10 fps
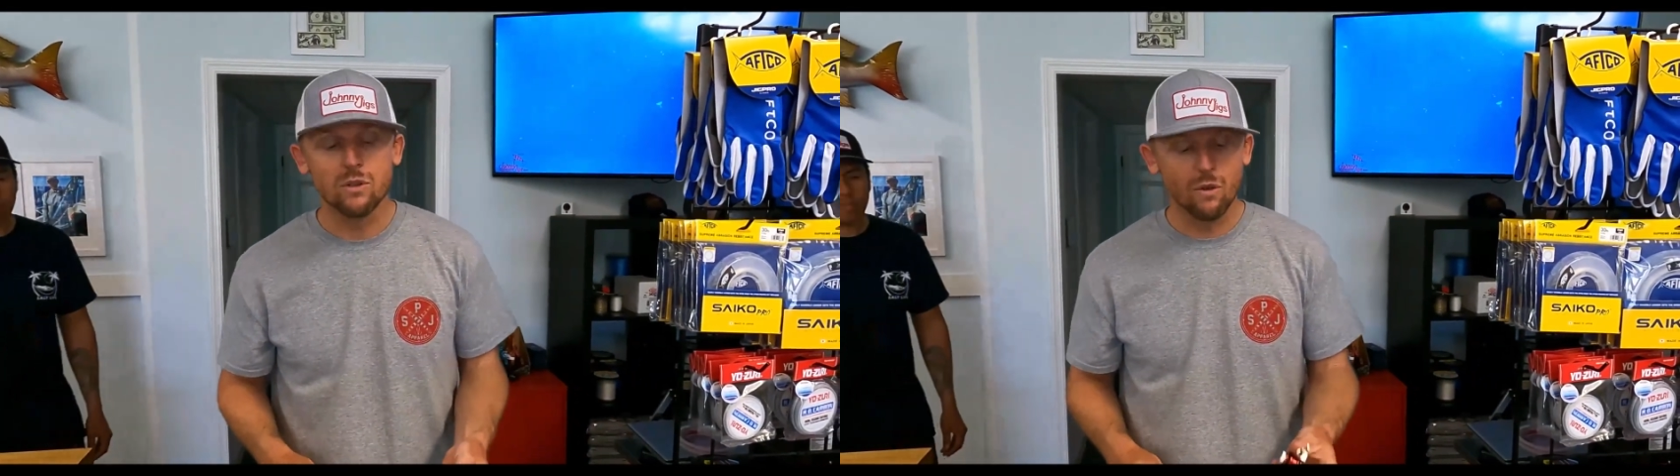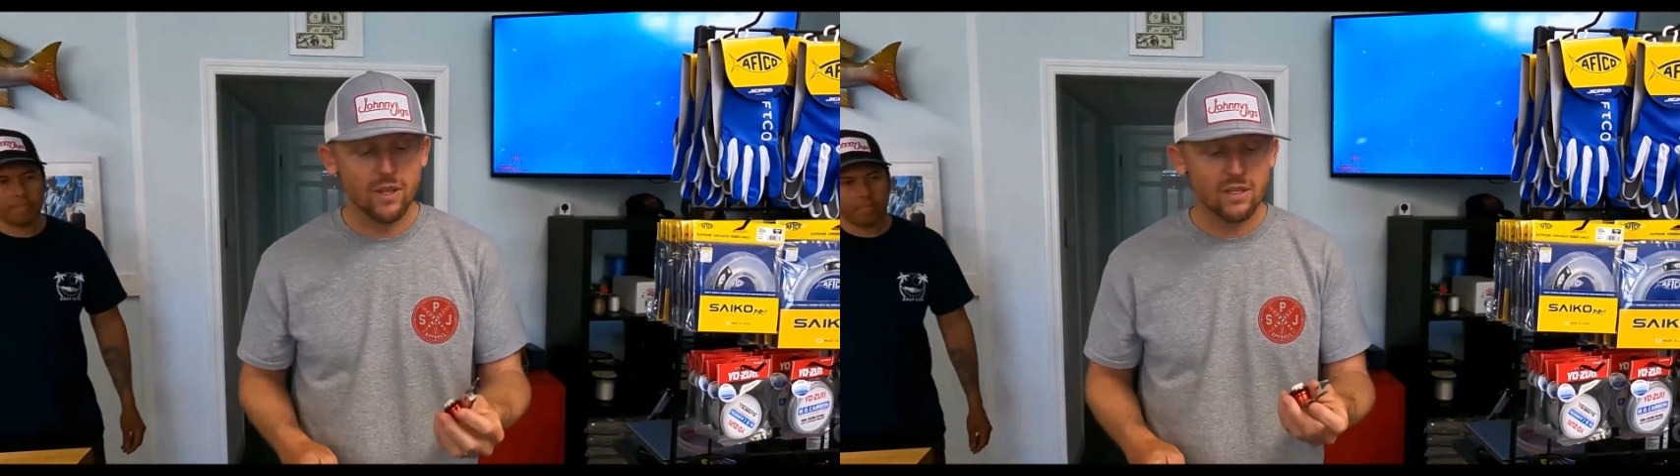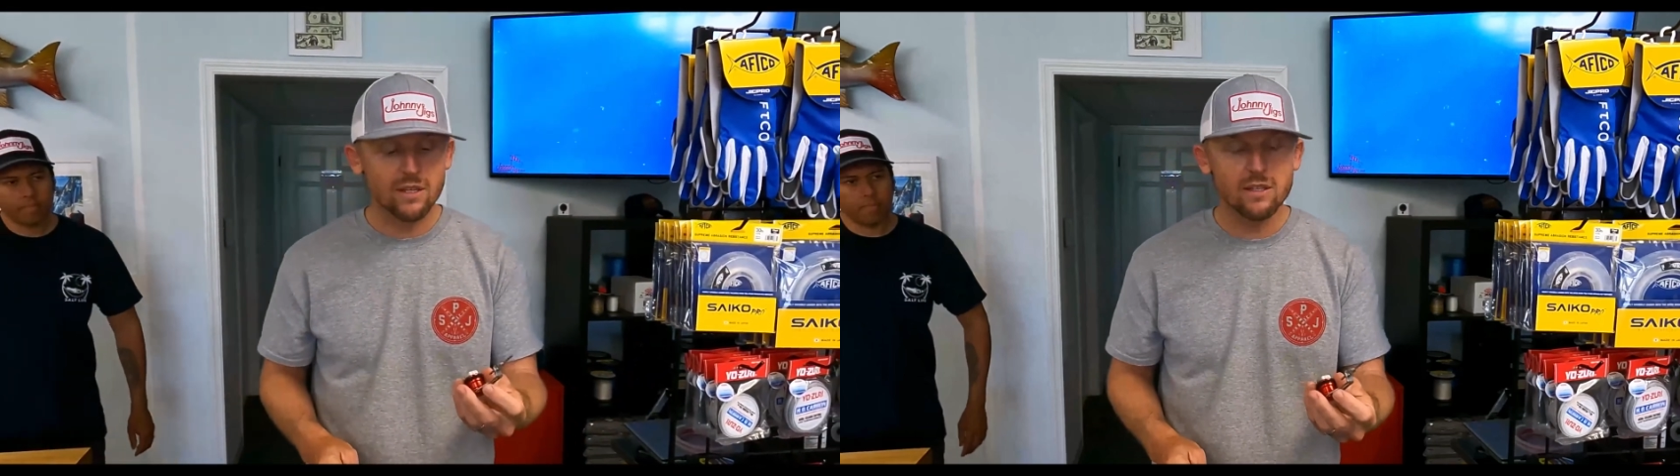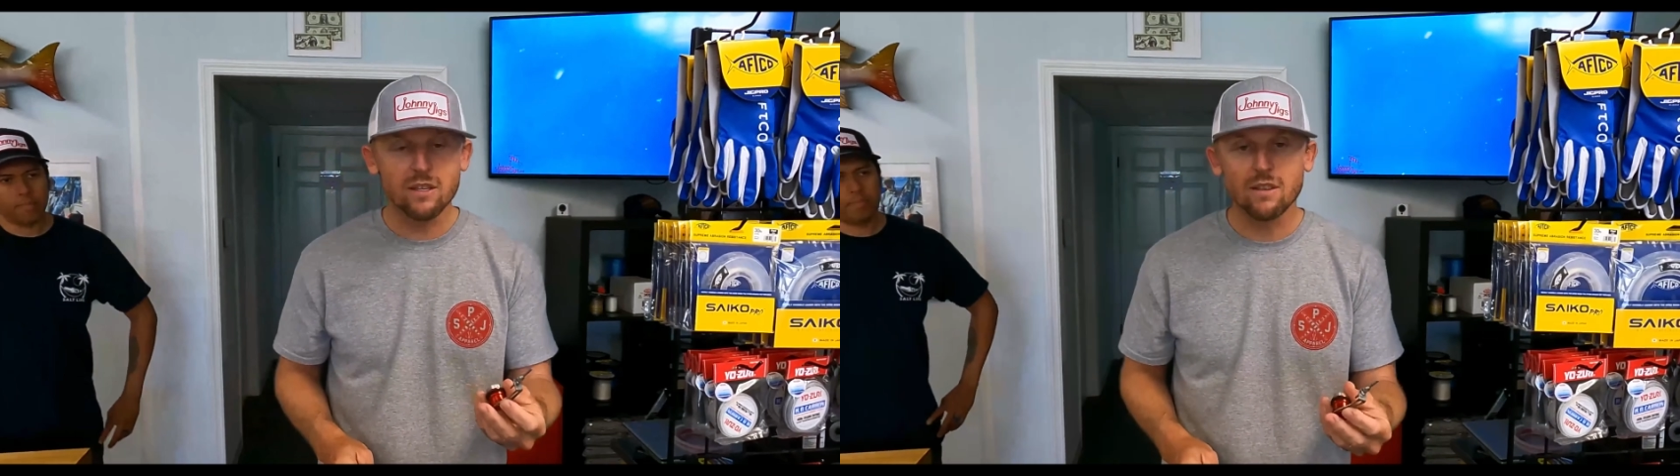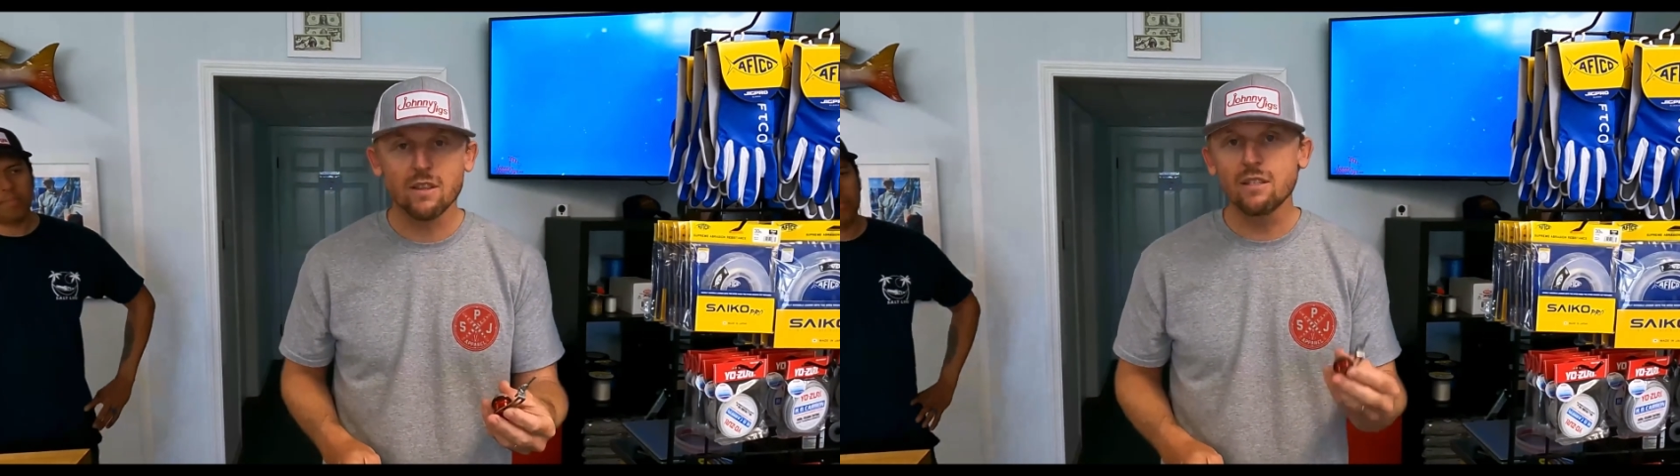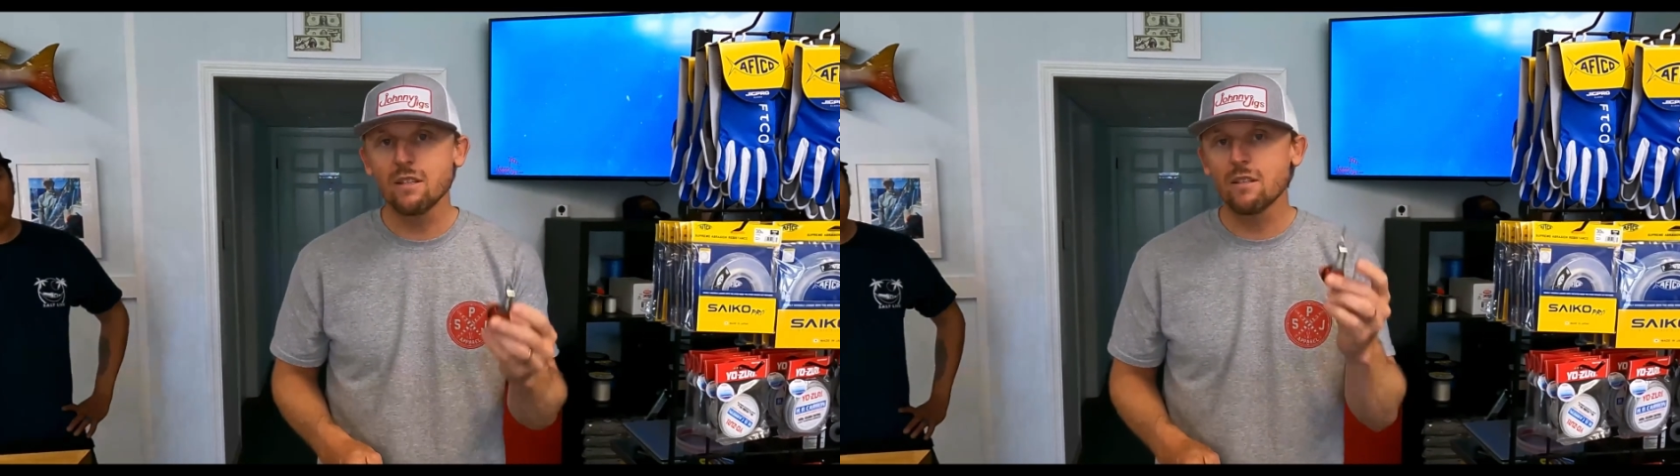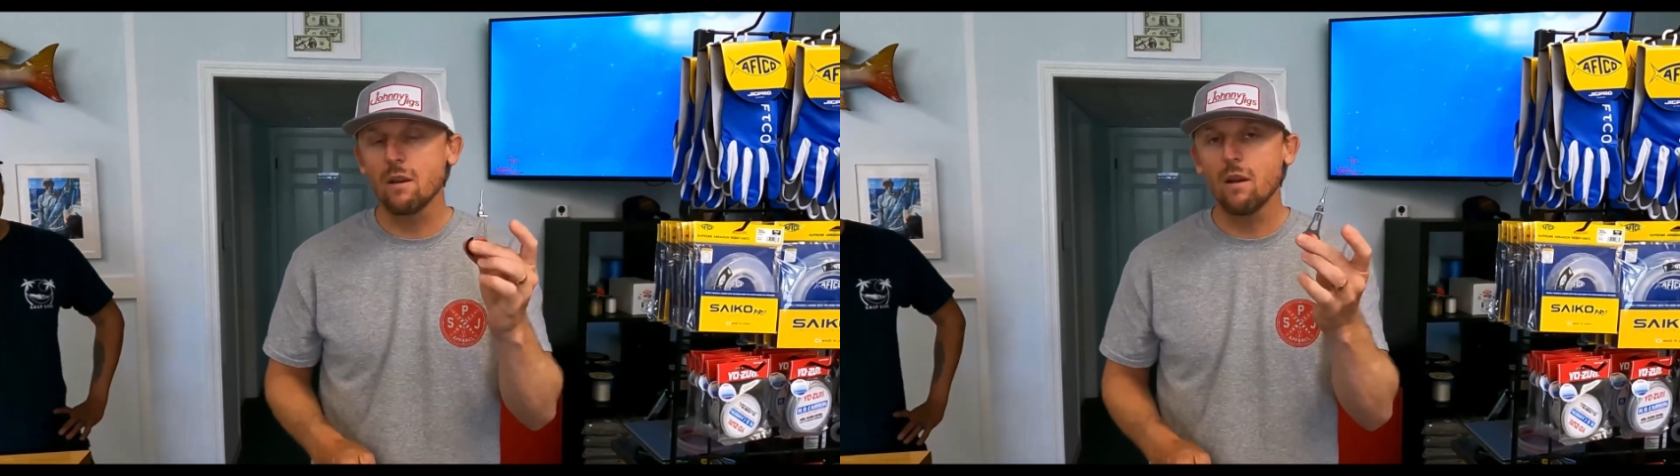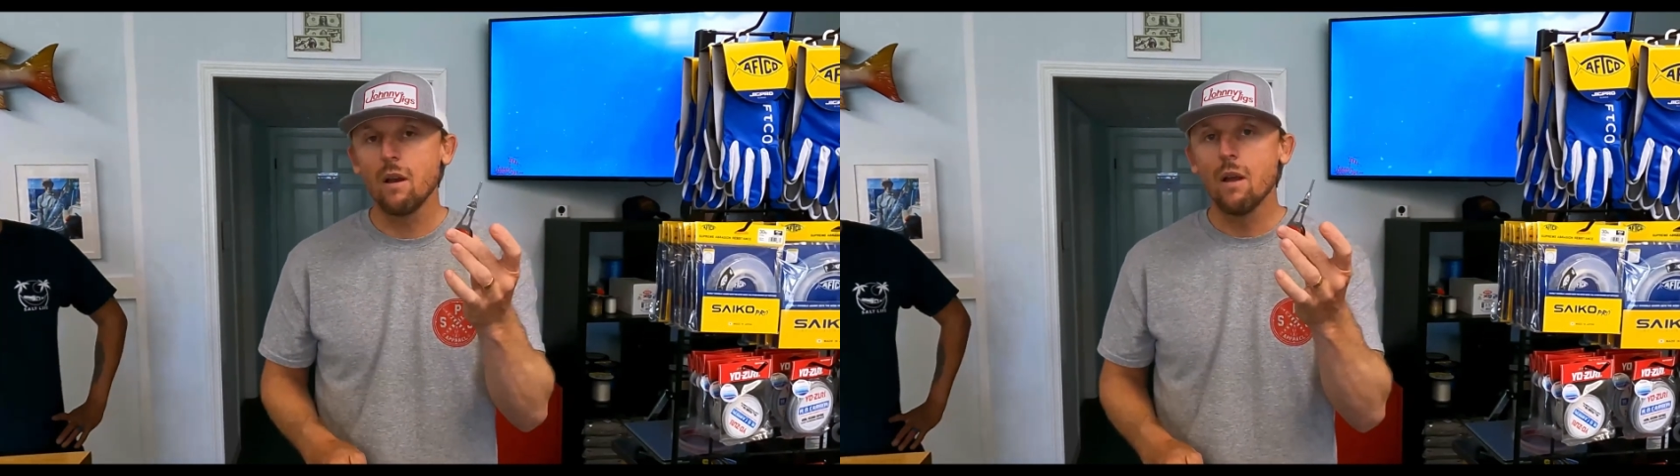So this
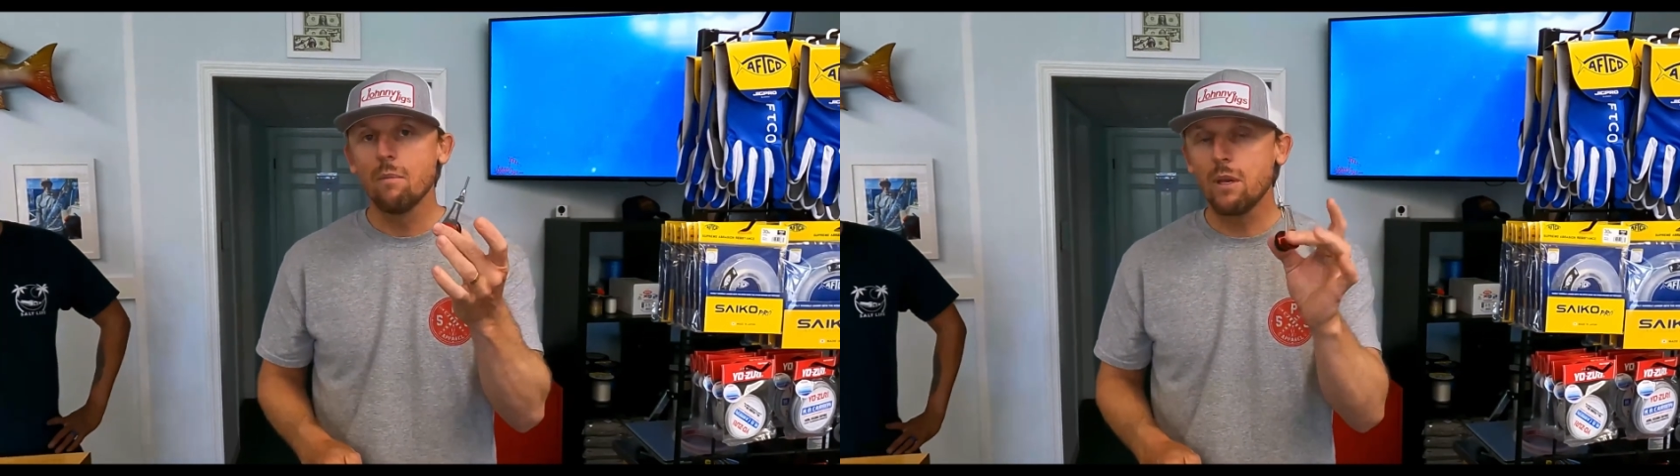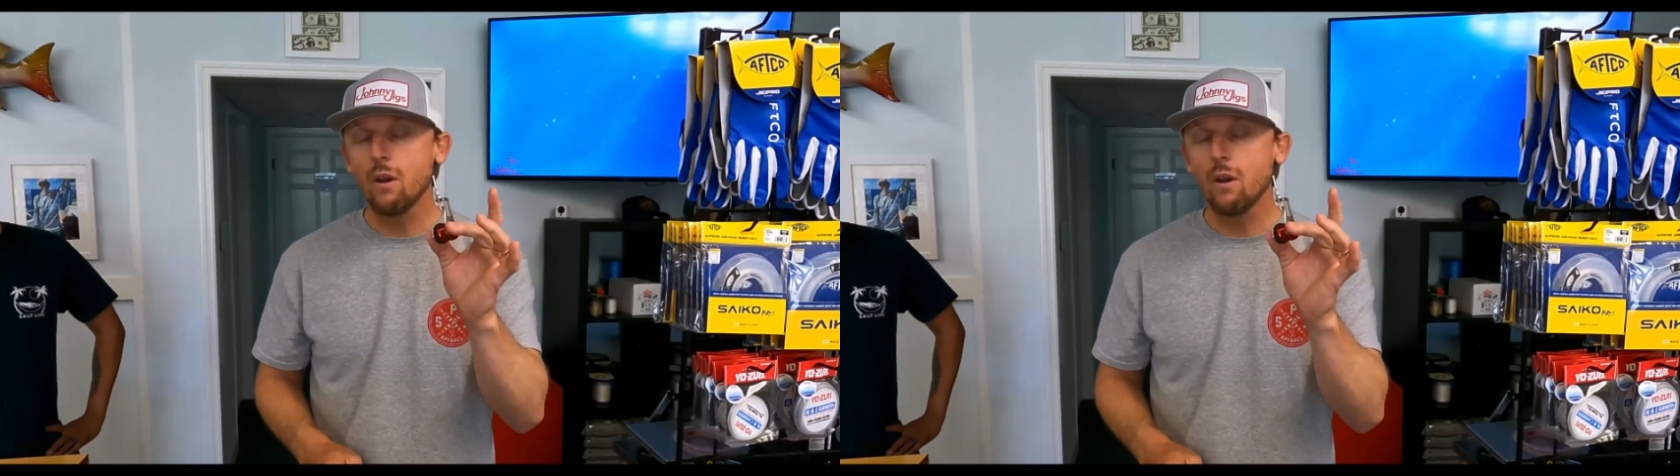is a